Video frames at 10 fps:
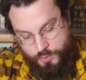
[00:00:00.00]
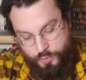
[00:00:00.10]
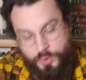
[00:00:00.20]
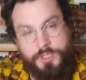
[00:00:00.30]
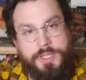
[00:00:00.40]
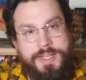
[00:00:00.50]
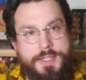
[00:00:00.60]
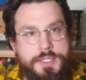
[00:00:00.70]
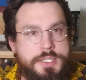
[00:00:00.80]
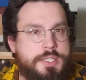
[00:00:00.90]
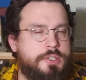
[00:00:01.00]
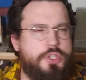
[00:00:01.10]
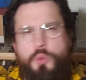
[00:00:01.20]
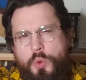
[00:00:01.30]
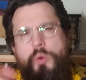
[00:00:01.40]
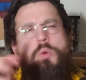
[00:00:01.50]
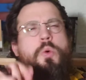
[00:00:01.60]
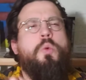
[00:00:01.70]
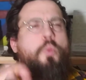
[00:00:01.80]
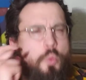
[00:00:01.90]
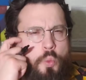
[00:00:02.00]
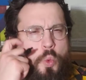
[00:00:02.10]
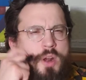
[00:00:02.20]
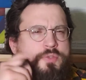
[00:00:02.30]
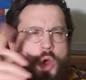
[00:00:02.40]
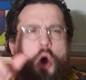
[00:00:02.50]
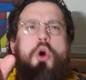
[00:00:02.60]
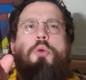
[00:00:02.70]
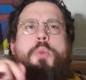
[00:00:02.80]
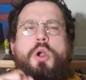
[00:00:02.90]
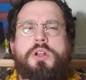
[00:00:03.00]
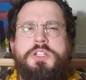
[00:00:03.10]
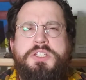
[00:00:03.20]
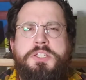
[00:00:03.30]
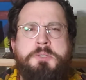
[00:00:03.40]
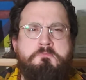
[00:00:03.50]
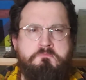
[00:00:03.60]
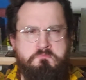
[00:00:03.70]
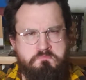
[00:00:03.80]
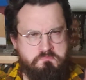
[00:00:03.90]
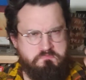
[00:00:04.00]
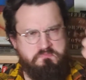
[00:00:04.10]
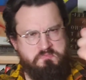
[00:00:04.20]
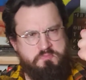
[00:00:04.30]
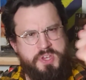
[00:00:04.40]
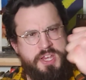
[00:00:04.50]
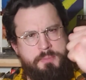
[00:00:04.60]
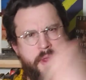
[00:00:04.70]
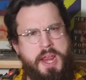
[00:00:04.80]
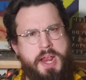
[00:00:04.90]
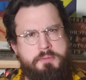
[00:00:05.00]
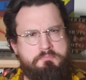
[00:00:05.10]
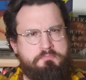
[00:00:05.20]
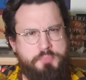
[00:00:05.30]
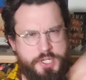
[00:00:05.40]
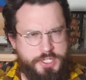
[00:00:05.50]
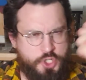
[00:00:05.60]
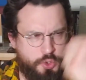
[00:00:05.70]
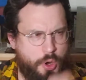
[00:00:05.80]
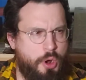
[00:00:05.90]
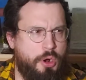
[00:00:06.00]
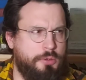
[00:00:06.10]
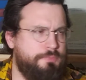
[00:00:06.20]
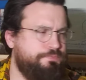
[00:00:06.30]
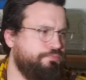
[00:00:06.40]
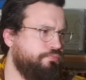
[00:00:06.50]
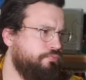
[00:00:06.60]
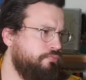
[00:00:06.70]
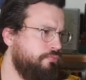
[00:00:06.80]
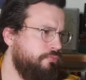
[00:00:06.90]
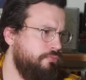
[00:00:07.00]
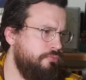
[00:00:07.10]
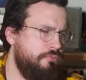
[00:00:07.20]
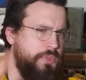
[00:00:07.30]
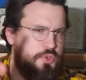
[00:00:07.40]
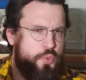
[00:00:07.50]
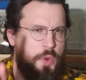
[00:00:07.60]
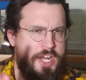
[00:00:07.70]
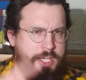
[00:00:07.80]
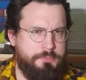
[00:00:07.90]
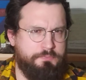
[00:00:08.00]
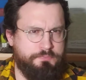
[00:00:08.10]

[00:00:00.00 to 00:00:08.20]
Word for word: relents. So, one of the hallmarks being a man, being strong, is winning.